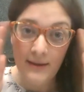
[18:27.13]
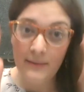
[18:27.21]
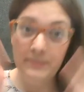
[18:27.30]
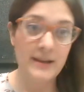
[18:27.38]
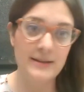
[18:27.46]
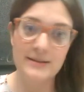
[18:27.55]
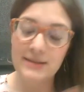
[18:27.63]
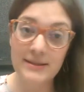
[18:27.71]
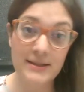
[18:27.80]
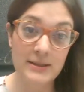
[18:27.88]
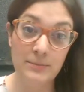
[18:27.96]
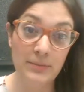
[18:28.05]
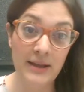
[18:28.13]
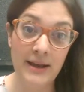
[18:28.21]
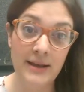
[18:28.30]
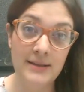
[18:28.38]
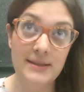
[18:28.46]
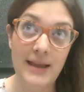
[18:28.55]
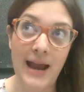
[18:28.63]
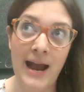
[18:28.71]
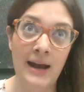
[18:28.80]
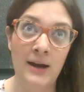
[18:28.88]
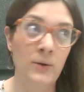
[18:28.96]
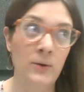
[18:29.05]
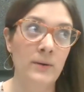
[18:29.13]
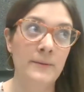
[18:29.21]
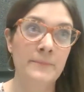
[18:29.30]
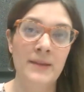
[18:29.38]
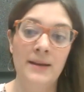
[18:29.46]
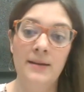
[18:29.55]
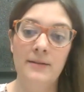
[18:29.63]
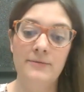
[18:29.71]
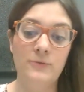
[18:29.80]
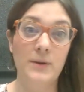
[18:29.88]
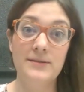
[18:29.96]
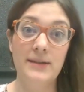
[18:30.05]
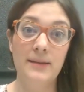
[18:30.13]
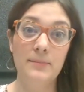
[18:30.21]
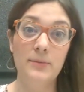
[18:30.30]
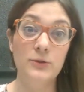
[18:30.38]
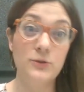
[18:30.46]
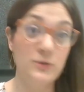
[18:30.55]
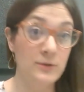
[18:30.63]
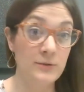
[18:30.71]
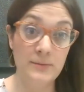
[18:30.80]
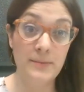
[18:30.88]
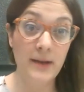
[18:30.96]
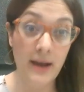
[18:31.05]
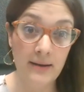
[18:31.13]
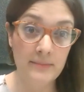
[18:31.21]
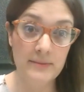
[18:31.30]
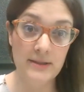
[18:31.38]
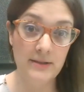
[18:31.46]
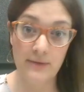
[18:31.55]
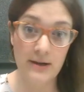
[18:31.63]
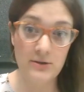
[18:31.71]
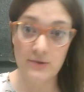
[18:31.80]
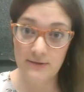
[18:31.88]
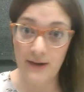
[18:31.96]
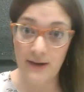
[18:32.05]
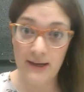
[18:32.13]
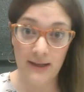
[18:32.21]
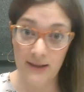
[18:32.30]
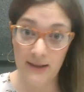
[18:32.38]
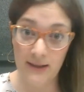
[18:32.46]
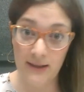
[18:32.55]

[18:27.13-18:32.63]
because this explains how, for example, truce becomes the racial dividing line